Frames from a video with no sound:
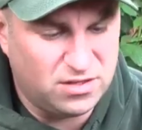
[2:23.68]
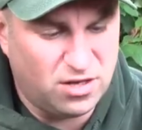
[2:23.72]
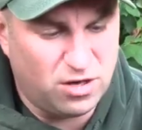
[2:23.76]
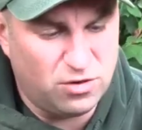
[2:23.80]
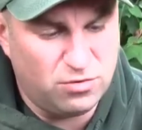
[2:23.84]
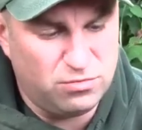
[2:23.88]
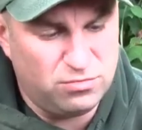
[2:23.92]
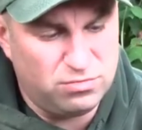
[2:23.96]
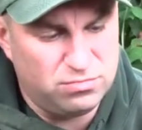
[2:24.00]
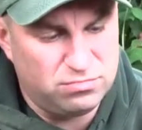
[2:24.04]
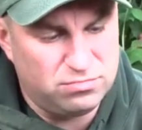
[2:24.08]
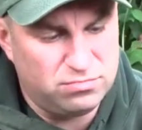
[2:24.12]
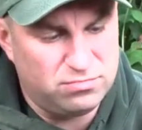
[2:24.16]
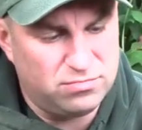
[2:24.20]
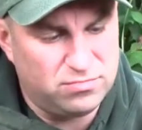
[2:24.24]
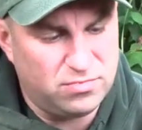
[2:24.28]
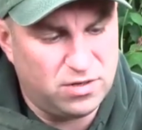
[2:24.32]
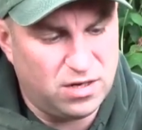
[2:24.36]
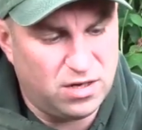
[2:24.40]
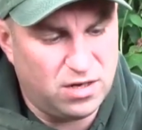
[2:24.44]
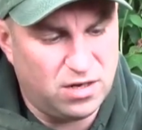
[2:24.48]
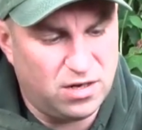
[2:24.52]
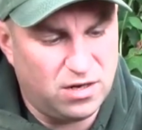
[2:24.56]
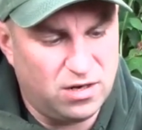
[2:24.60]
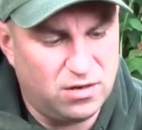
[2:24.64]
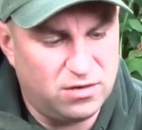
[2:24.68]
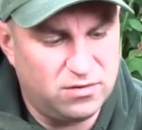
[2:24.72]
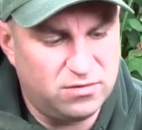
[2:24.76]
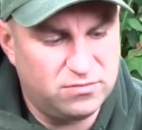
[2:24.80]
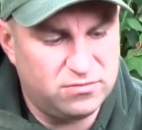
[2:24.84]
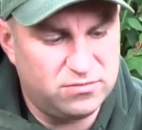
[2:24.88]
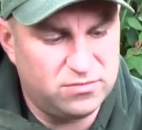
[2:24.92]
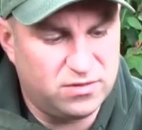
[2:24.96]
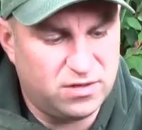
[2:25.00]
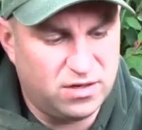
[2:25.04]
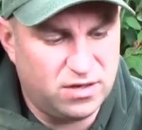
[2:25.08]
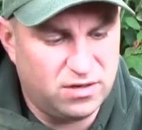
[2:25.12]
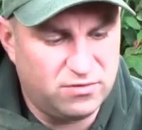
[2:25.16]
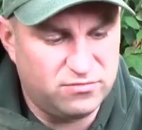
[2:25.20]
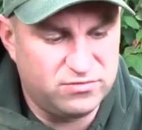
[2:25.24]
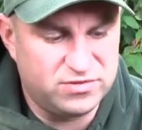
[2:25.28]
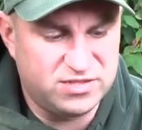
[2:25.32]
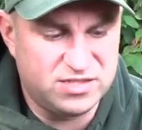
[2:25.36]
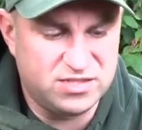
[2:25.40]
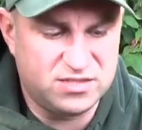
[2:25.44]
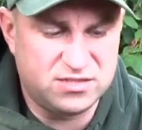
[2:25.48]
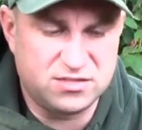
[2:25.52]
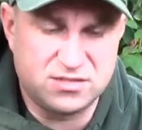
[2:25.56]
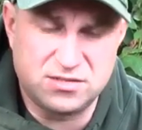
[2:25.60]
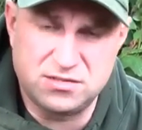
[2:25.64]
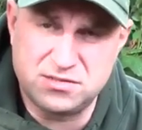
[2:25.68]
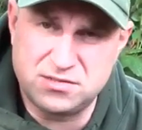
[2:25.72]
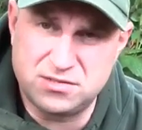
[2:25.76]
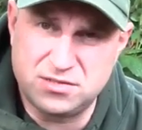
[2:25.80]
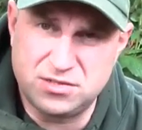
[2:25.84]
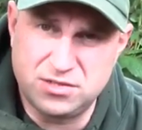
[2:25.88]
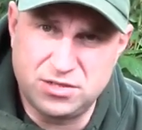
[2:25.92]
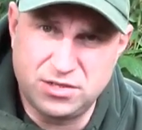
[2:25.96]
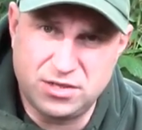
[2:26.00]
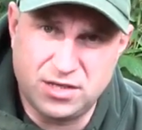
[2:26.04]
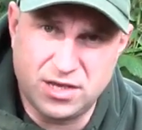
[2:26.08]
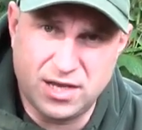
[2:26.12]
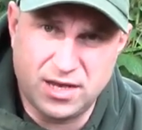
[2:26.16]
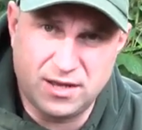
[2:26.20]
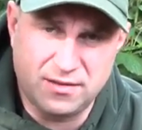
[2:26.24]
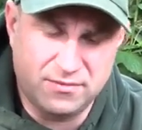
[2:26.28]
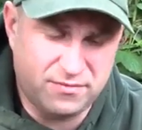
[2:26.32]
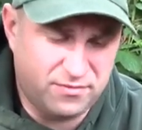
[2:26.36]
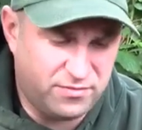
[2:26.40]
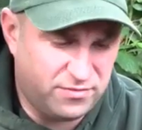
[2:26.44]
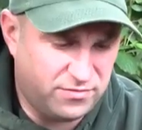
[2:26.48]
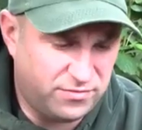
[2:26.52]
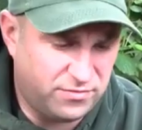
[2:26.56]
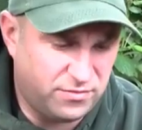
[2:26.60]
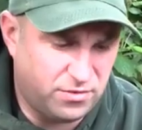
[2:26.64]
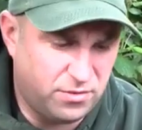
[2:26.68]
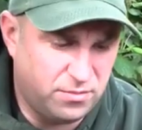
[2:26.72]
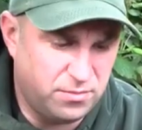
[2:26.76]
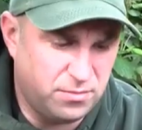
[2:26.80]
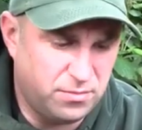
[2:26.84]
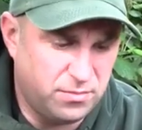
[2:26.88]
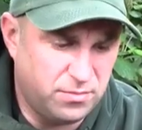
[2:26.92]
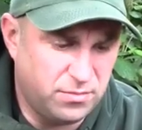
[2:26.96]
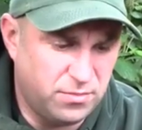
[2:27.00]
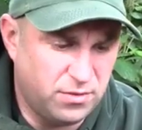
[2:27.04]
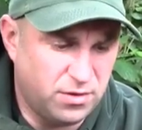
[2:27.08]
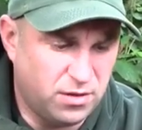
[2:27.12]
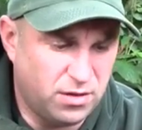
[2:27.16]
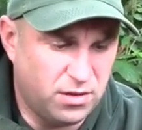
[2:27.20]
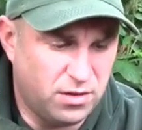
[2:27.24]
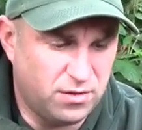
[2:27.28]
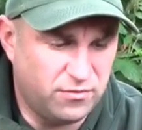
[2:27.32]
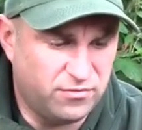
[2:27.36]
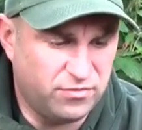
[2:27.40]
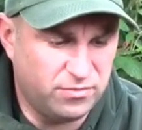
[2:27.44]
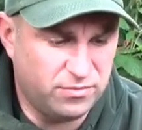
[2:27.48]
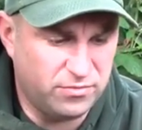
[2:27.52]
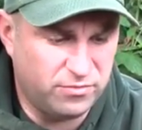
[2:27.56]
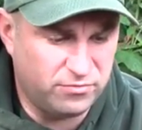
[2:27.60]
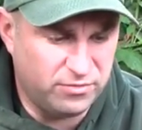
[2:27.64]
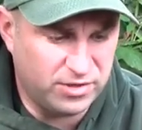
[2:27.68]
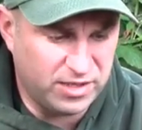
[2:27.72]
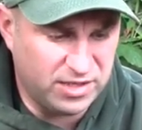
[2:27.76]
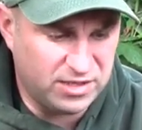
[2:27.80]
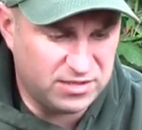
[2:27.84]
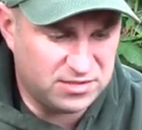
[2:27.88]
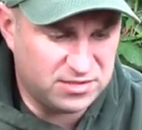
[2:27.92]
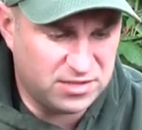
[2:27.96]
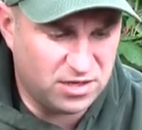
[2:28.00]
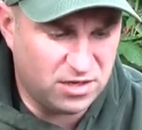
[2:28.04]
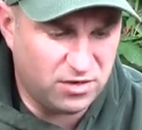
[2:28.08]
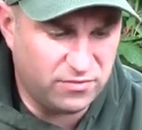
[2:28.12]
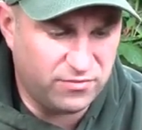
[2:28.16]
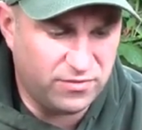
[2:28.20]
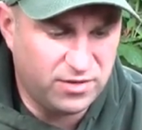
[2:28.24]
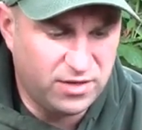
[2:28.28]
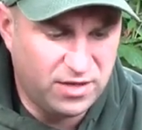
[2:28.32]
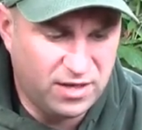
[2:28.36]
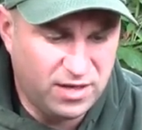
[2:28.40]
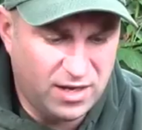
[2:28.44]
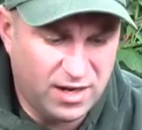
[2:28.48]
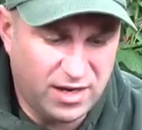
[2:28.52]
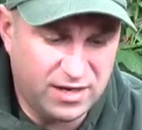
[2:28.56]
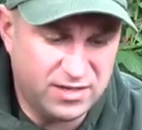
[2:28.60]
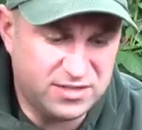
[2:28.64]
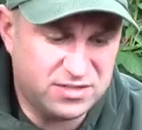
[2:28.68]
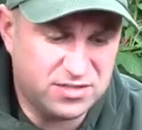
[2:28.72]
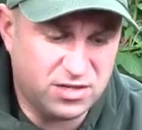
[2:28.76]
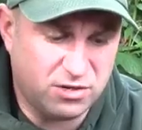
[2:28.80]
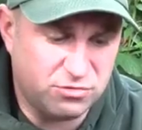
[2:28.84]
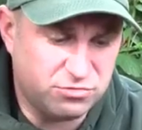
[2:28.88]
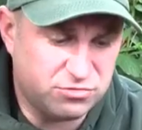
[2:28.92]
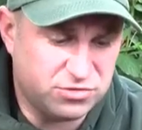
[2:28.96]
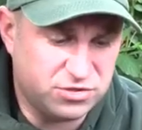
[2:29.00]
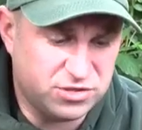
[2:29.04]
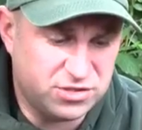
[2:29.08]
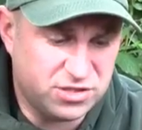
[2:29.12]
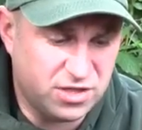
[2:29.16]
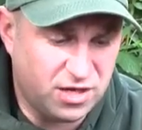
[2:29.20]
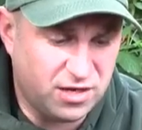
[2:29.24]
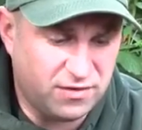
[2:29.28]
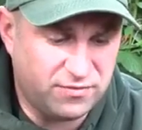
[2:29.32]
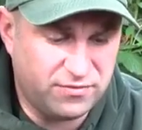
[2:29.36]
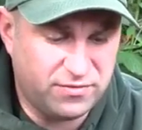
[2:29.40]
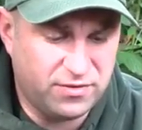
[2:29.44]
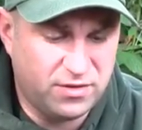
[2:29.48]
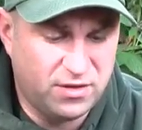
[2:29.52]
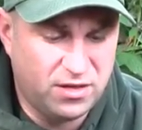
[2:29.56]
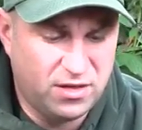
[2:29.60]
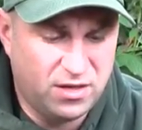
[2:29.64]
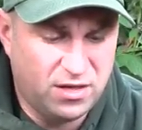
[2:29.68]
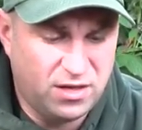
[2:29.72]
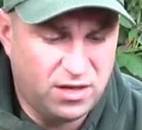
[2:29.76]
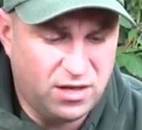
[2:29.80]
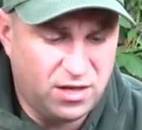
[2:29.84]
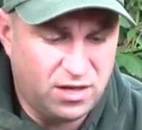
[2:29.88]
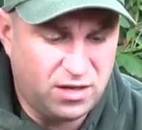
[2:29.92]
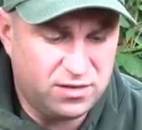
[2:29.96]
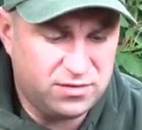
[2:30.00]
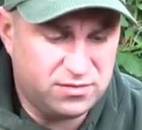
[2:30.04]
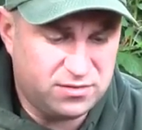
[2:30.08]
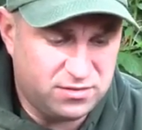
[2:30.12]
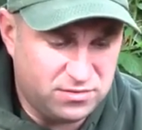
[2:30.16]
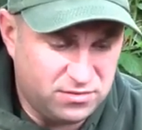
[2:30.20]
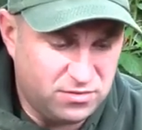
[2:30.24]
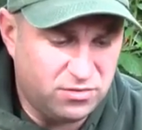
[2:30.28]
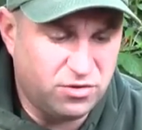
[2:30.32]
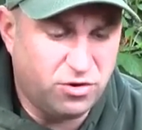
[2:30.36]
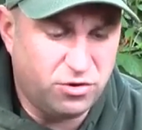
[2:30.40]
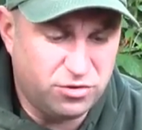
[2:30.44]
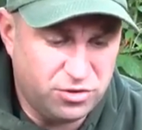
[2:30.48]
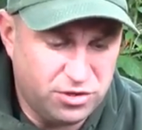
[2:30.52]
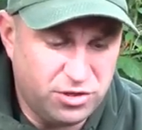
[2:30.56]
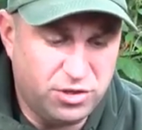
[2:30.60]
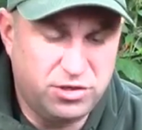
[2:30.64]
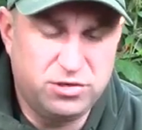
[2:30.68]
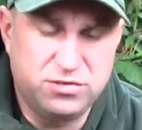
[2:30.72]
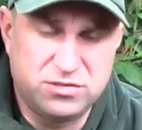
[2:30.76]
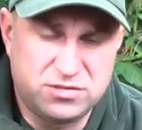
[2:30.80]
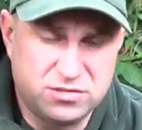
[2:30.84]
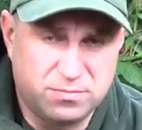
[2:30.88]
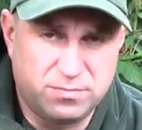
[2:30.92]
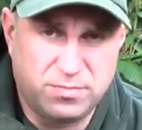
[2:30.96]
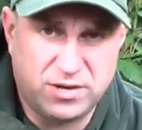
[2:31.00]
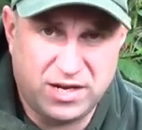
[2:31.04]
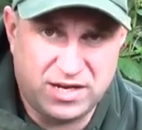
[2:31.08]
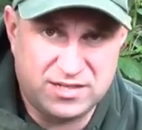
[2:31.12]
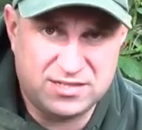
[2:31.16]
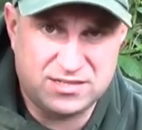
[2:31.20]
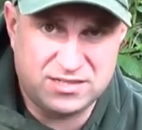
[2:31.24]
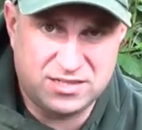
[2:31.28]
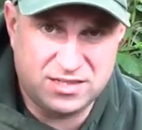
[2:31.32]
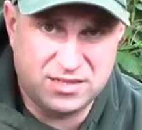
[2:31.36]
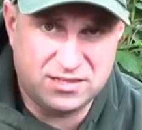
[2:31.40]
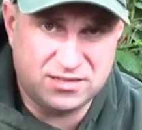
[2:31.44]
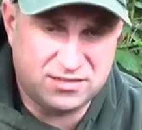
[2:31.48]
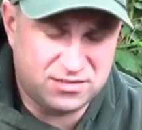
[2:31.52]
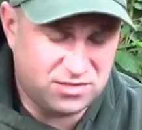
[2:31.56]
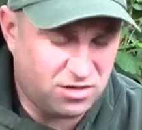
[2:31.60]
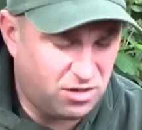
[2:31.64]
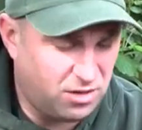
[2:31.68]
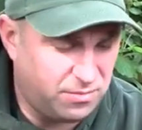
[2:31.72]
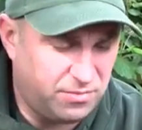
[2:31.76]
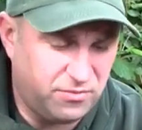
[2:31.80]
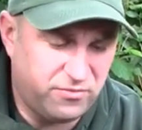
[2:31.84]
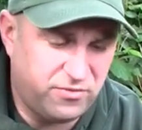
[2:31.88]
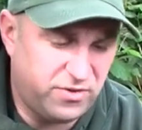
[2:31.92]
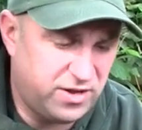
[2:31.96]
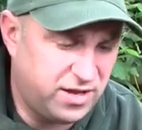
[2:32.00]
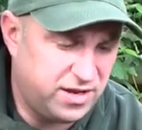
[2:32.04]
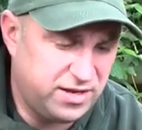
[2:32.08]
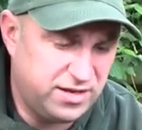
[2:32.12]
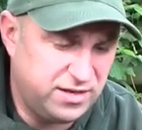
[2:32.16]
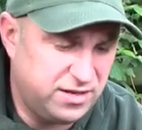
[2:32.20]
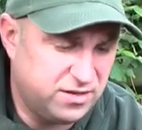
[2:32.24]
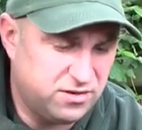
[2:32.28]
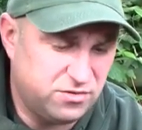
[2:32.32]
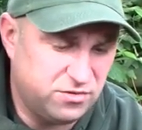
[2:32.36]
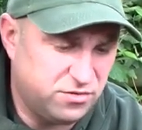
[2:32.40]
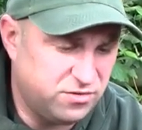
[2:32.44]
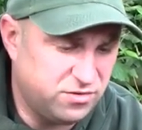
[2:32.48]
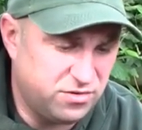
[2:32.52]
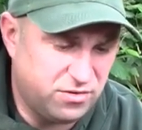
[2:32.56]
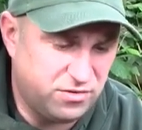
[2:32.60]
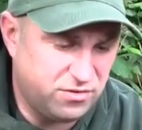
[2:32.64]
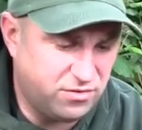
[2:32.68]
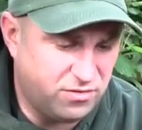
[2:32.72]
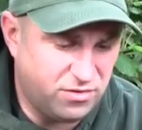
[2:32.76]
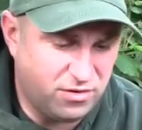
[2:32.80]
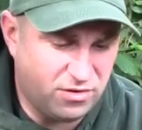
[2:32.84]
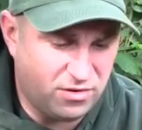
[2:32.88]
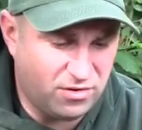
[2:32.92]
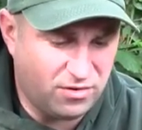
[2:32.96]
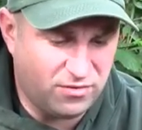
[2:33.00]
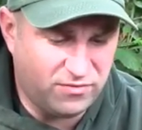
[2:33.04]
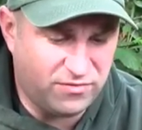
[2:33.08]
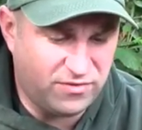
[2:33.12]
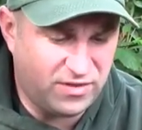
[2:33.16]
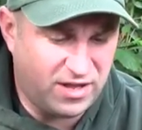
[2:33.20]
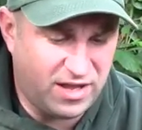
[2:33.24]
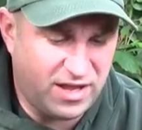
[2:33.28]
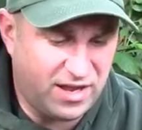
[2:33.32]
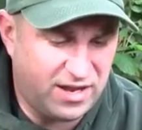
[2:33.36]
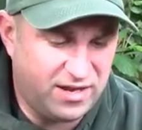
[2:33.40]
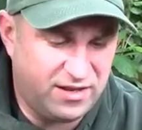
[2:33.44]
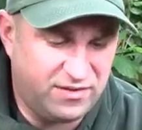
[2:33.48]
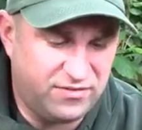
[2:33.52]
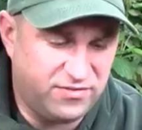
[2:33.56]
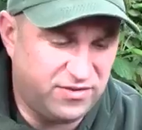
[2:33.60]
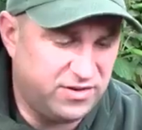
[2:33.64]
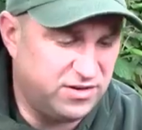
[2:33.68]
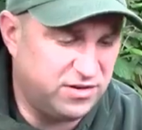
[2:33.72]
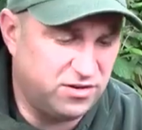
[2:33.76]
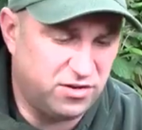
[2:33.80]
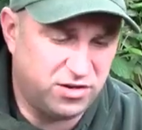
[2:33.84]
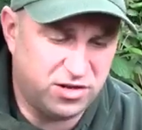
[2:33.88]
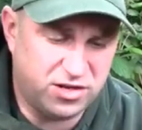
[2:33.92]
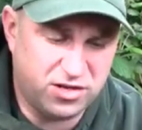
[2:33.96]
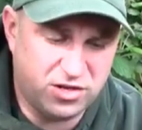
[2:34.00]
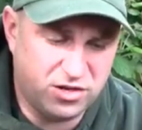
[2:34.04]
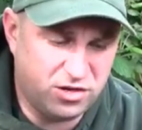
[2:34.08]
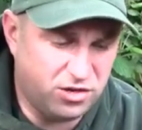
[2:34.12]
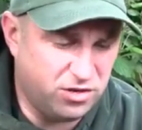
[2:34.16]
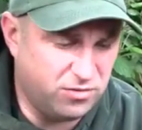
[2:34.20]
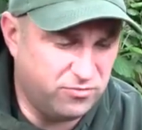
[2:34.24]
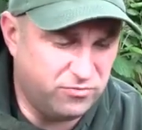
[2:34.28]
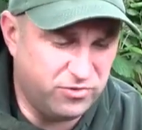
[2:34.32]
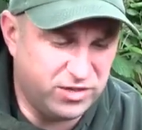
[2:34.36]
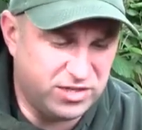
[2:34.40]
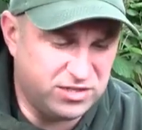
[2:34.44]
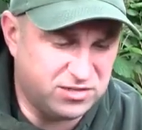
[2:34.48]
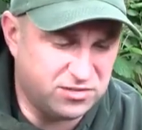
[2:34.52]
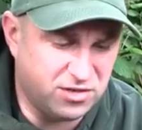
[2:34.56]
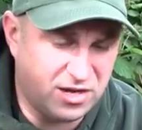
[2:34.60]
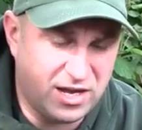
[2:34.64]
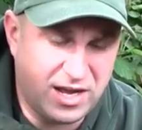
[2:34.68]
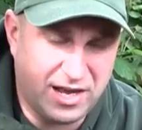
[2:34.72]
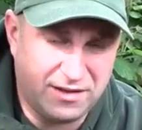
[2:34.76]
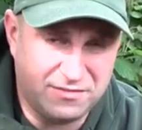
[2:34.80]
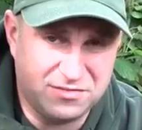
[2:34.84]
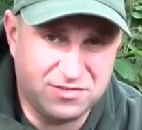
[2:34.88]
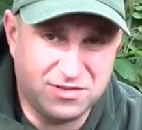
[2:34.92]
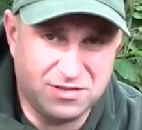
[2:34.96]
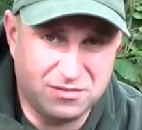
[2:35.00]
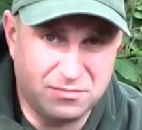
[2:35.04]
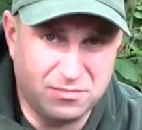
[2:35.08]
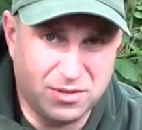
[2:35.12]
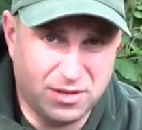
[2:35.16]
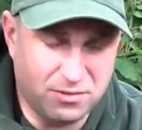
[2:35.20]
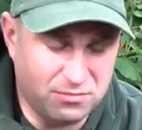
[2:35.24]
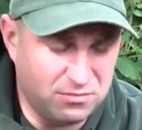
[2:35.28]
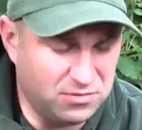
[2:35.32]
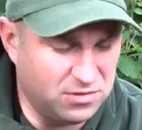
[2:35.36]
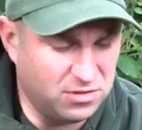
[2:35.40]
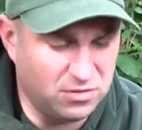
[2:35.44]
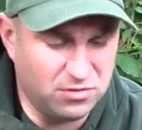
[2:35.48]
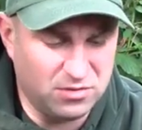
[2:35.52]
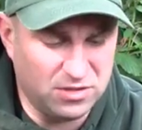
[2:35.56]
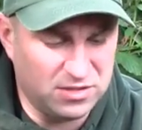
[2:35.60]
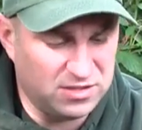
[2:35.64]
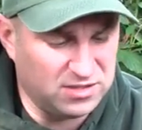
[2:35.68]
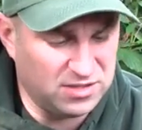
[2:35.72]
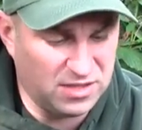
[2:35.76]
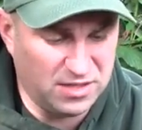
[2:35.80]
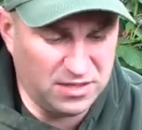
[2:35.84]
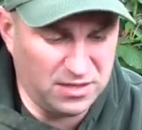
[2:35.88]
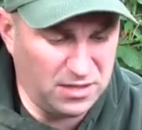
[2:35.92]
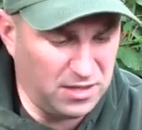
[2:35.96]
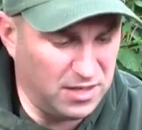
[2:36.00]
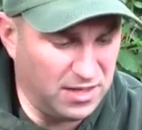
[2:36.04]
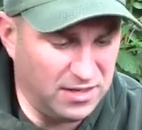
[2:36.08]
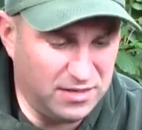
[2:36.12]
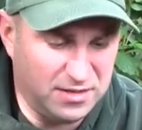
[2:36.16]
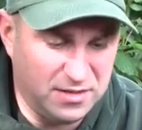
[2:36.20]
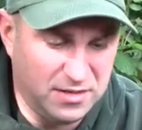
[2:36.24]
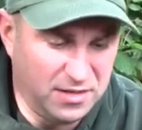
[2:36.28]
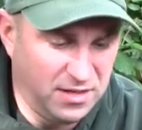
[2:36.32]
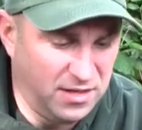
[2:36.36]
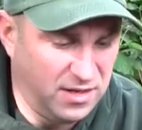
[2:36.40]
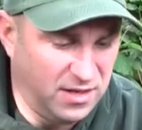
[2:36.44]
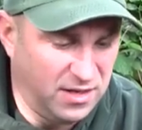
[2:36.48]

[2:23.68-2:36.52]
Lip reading: no resistance that you get from the ring itself, and it's ultra tough. Do not use a plastic type of any of anything like curtain rings. I have seen people do this, and